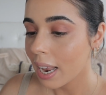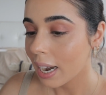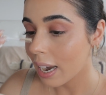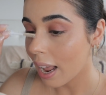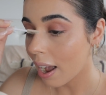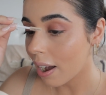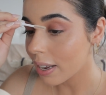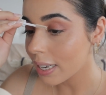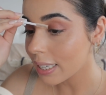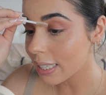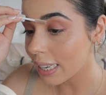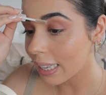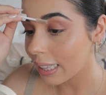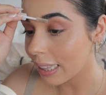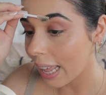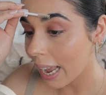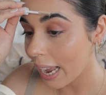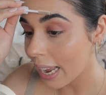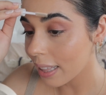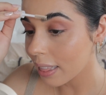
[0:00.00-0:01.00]
Now, is it
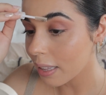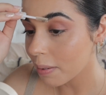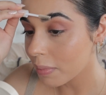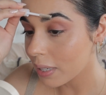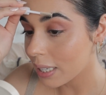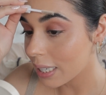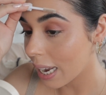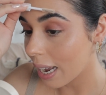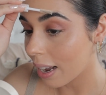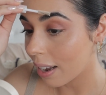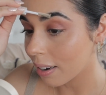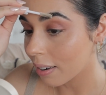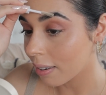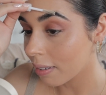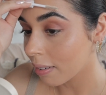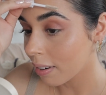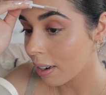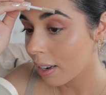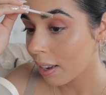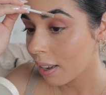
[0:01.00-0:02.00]
laying them
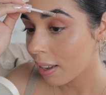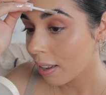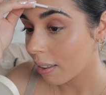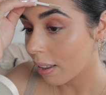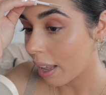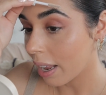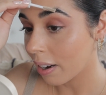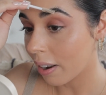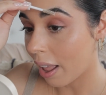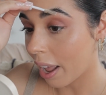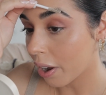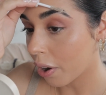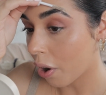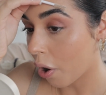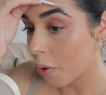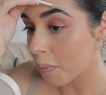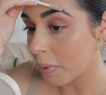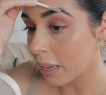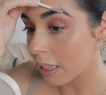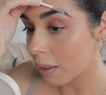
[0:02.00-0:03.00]
down and like
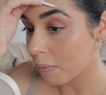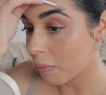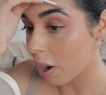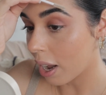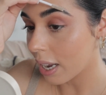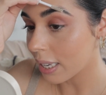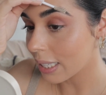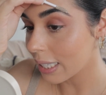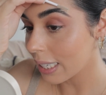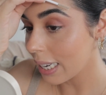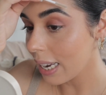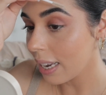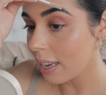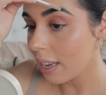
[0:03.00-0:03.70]
combing them nicely?